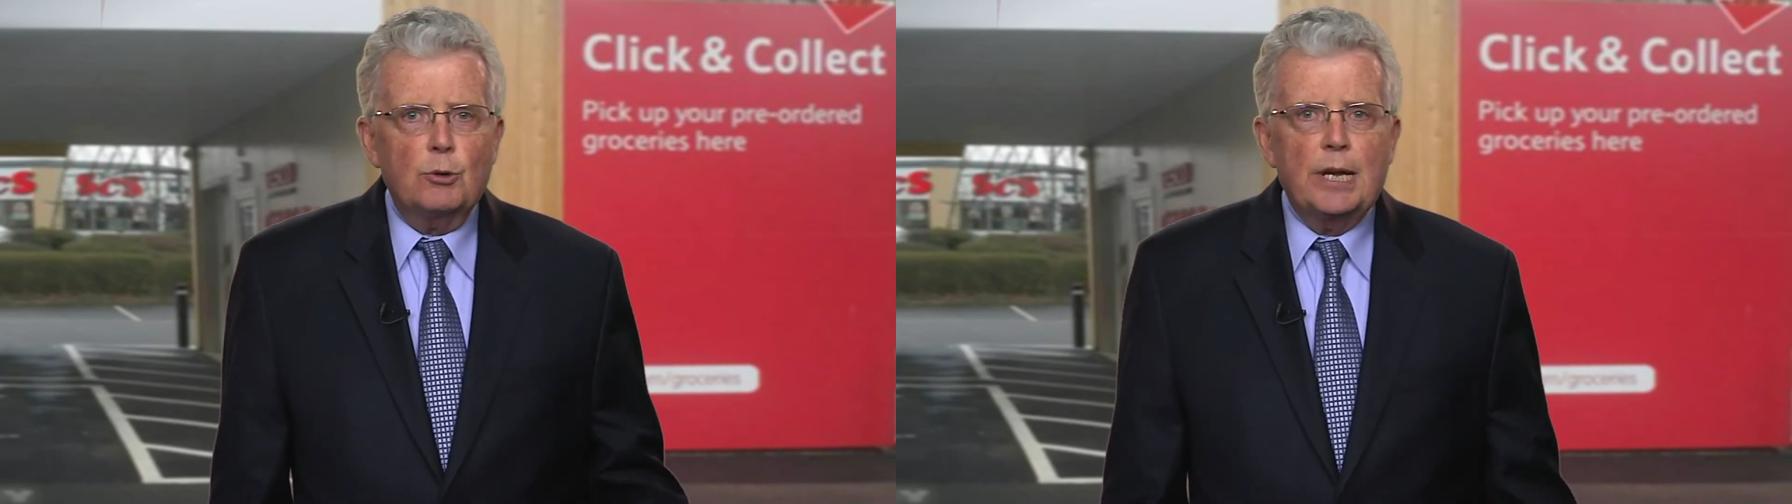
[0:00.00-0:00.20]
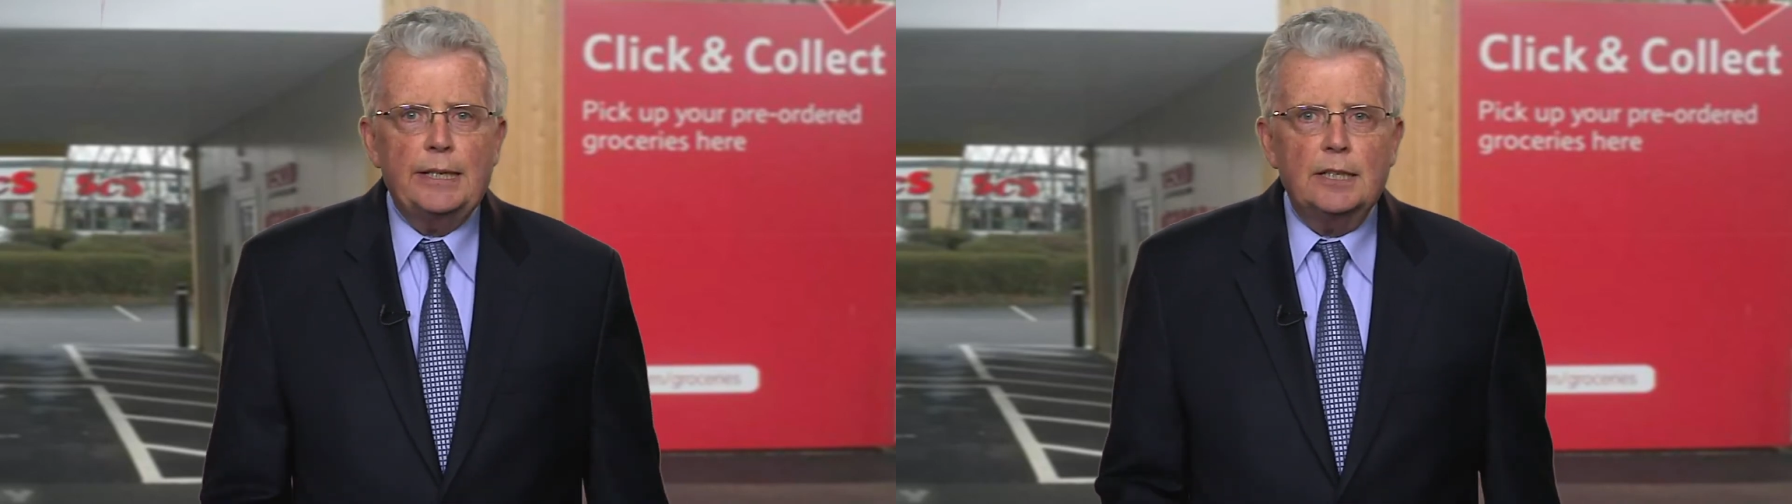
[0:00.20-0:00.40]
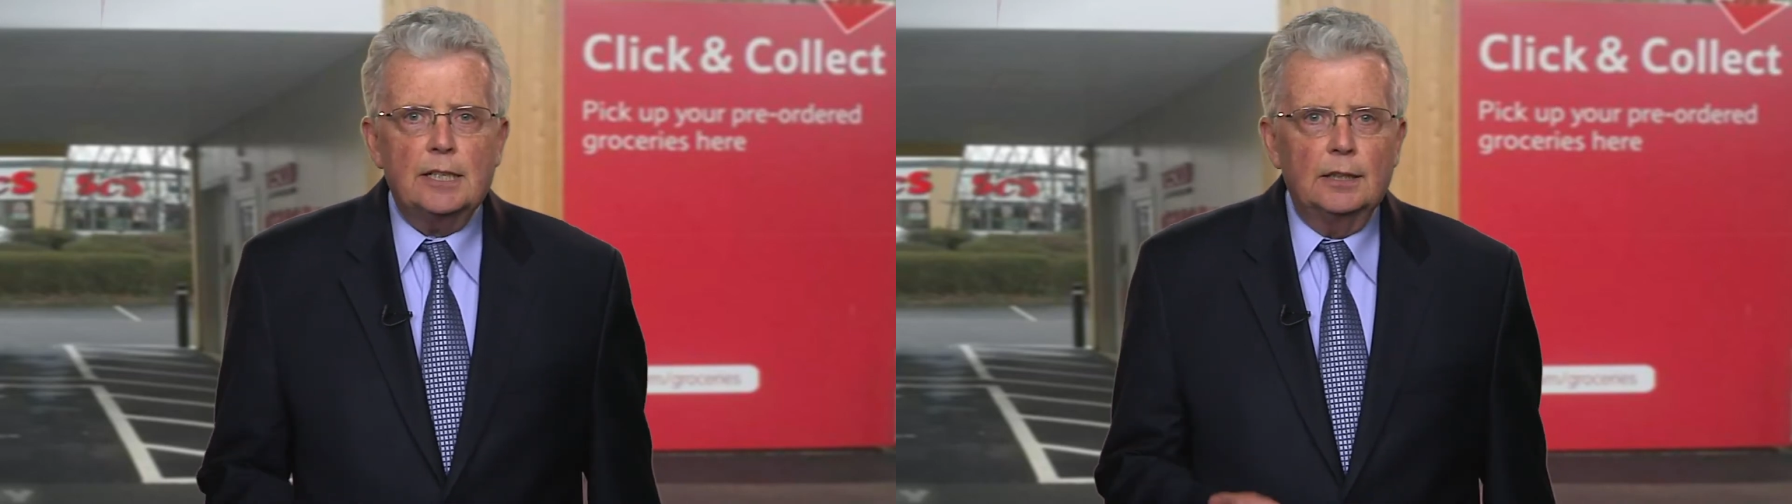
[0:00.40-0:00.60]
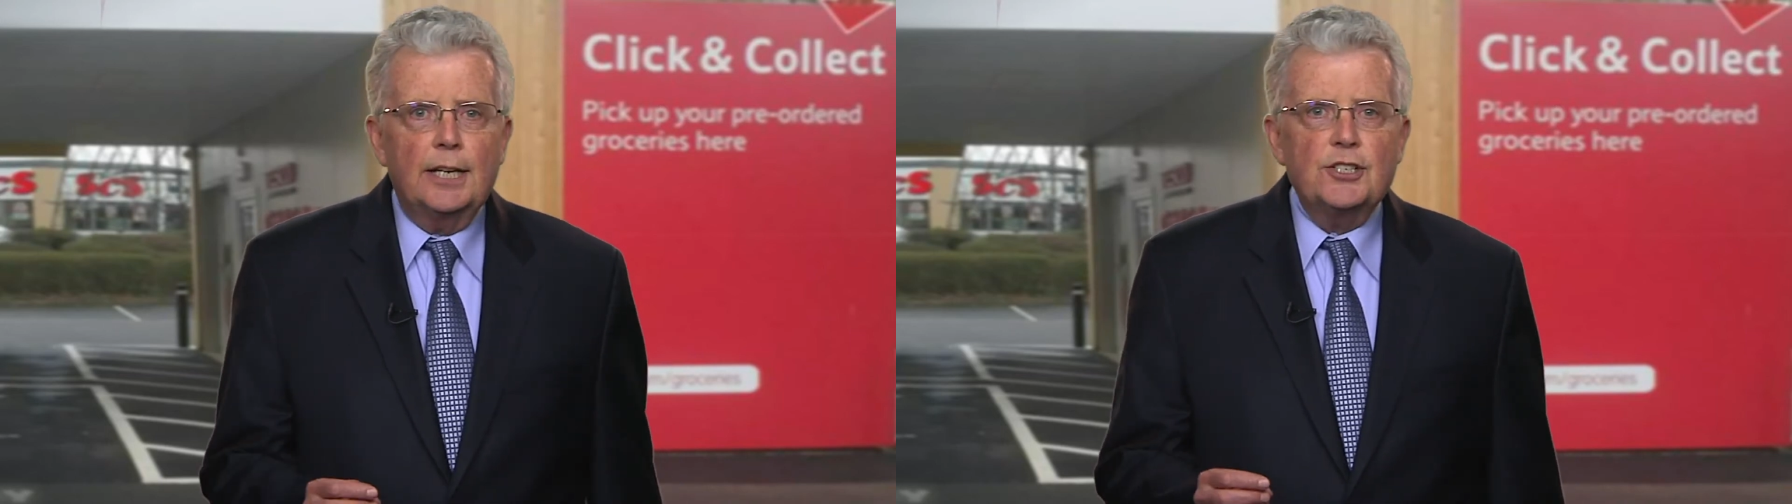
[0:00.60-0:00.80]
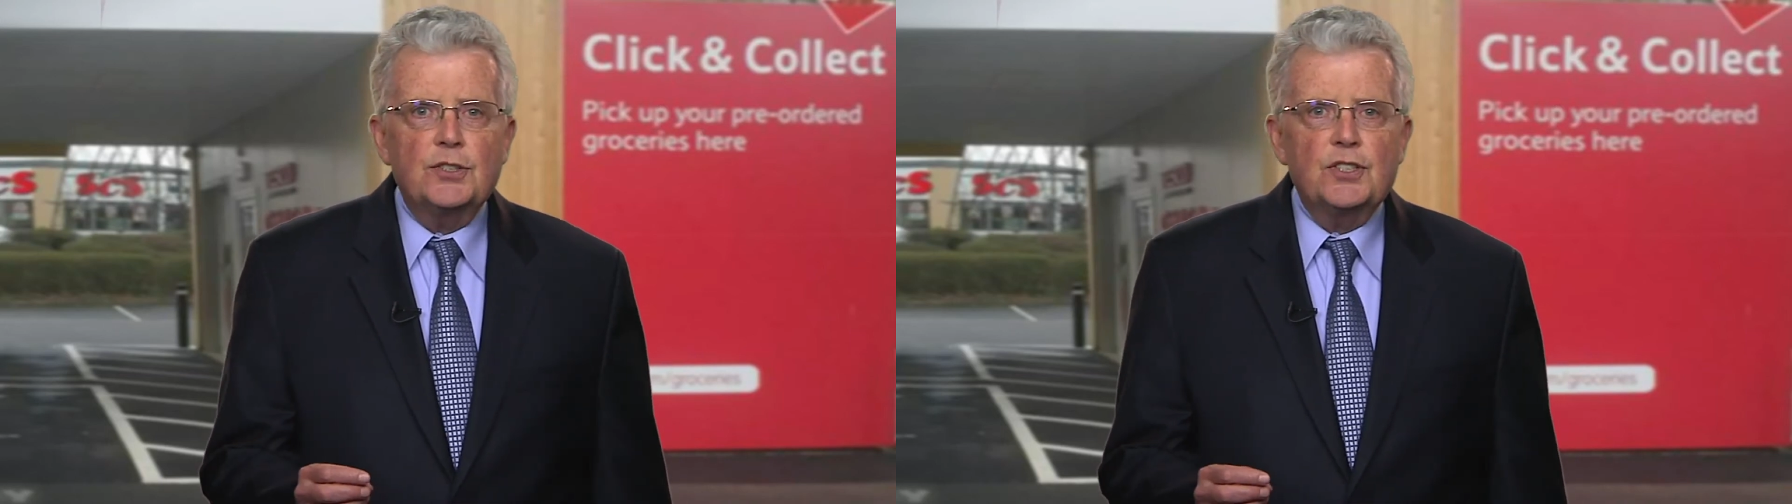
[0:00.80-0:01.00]
created
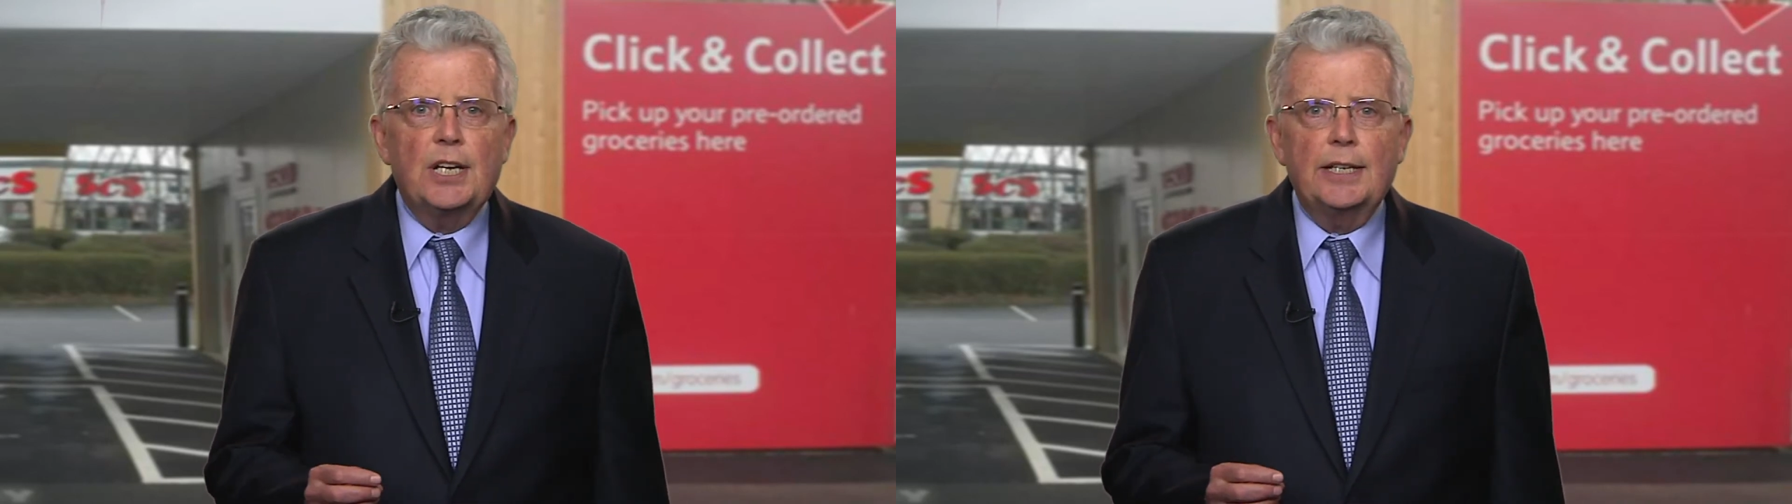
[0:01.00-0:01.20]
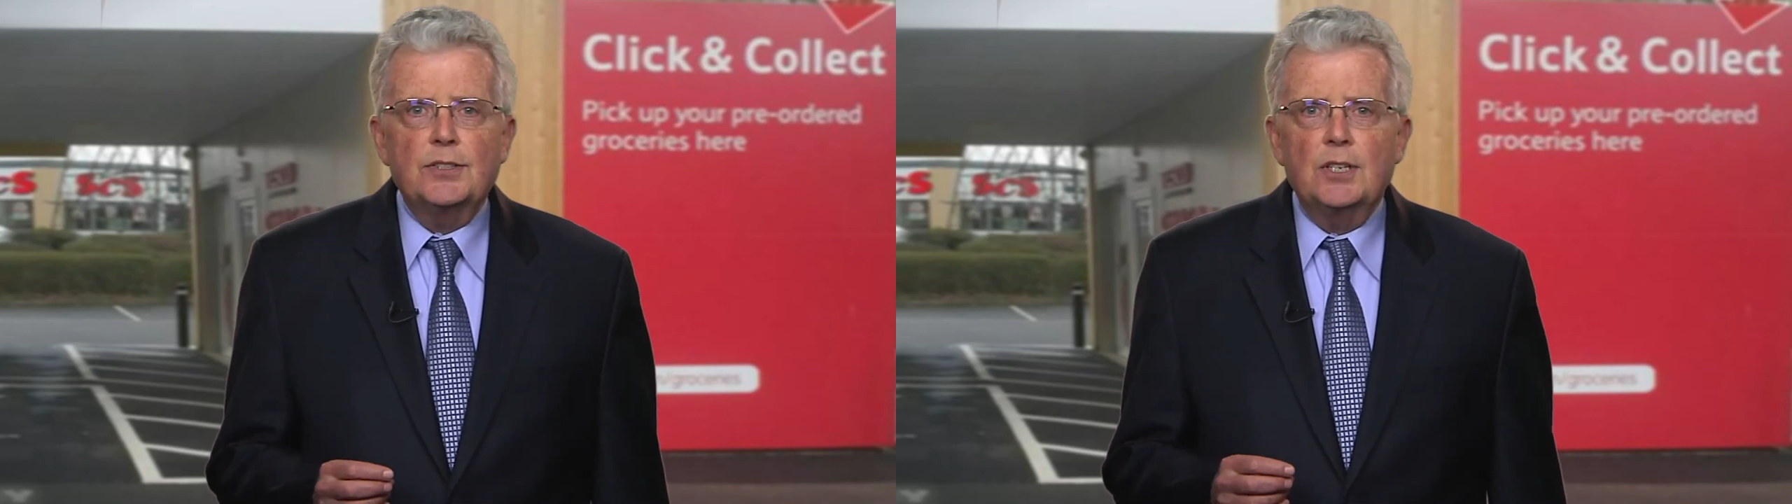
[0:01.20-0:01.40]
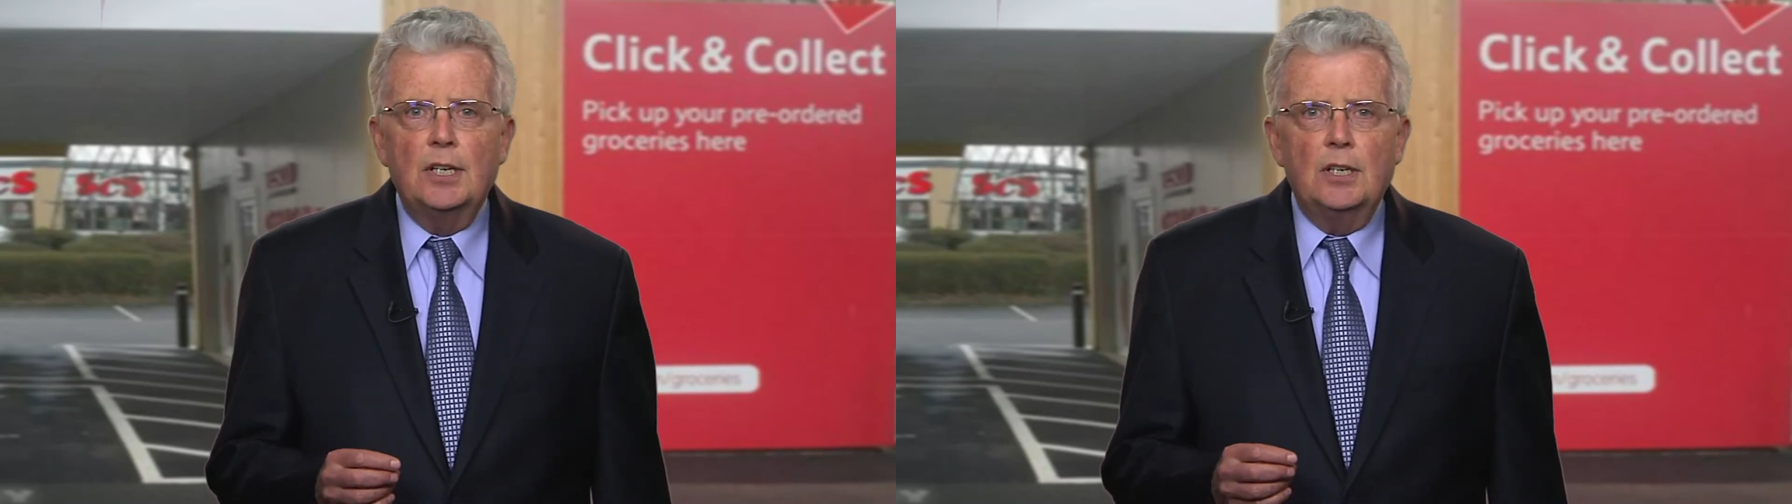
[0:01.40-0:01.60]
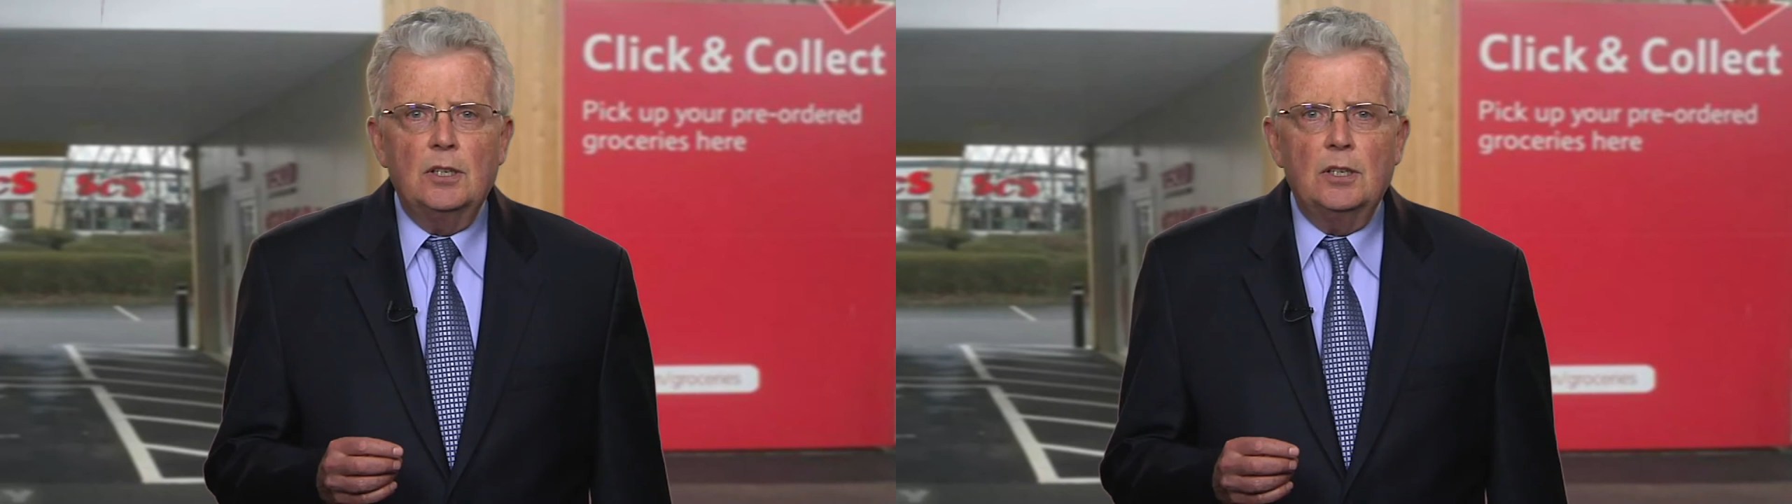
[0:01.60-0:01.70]
collection sites